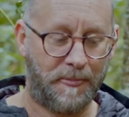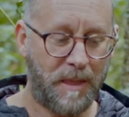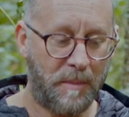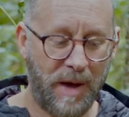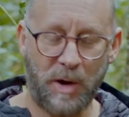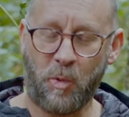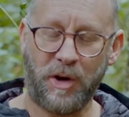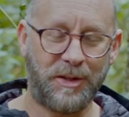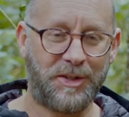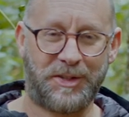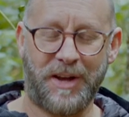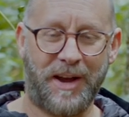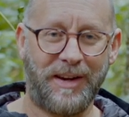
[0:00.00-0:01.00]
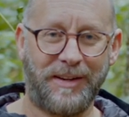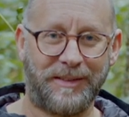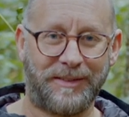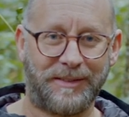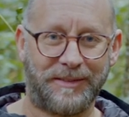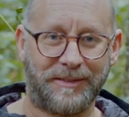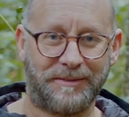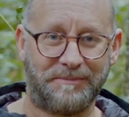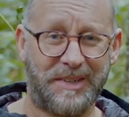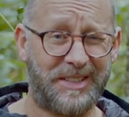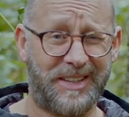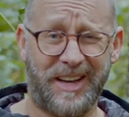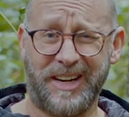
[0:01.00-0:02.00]
No matter what you say,
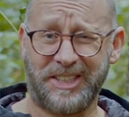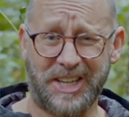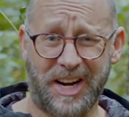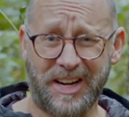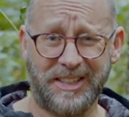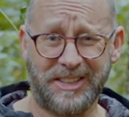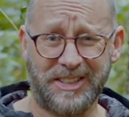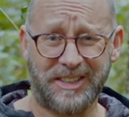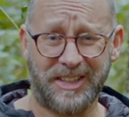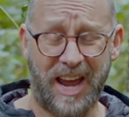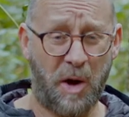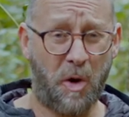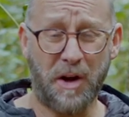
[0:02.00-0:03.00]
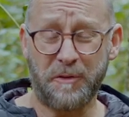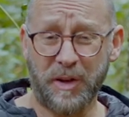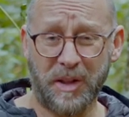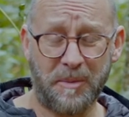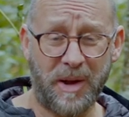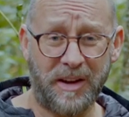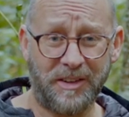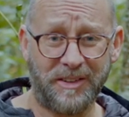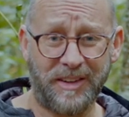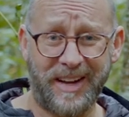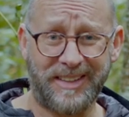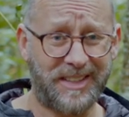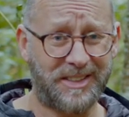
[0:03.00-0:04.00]
isn't going to change how I feel about you,
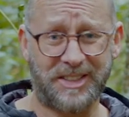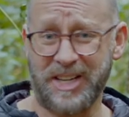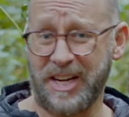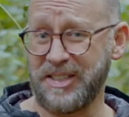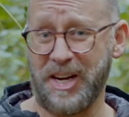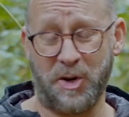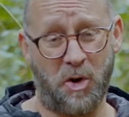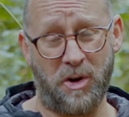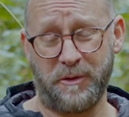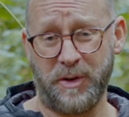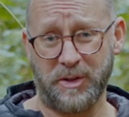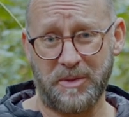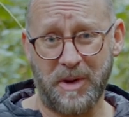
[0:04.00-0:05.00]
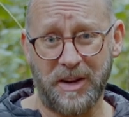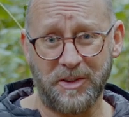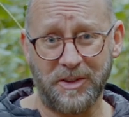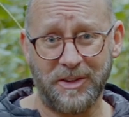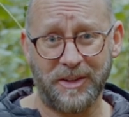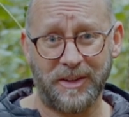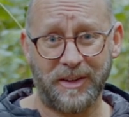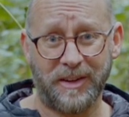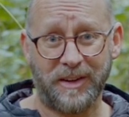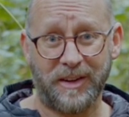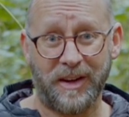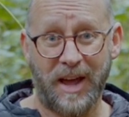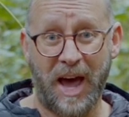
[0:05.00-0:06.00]
and it doesn't change how God feels about you.
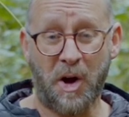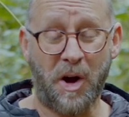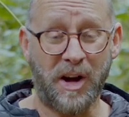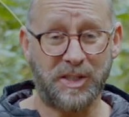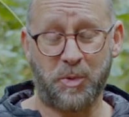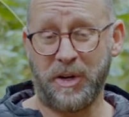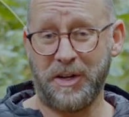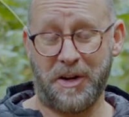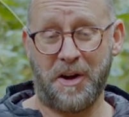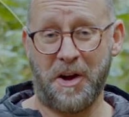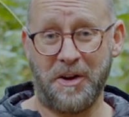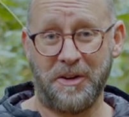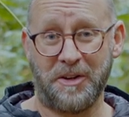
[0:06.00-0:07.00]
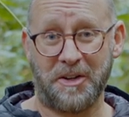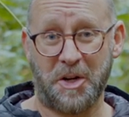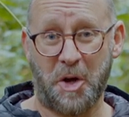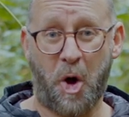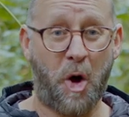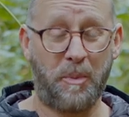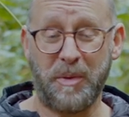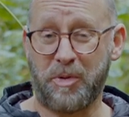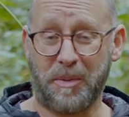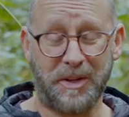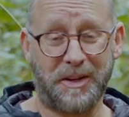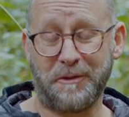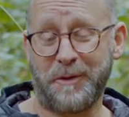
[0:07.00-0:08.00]
And I just want you to know, I'll be
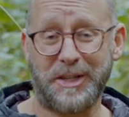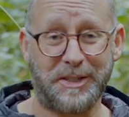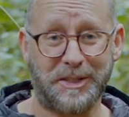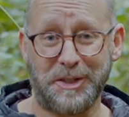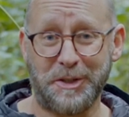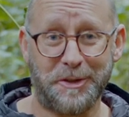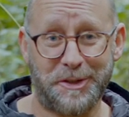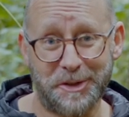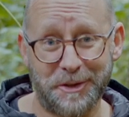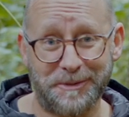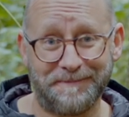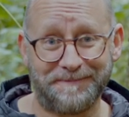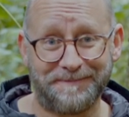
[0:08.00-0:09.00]
probably confessing to you too.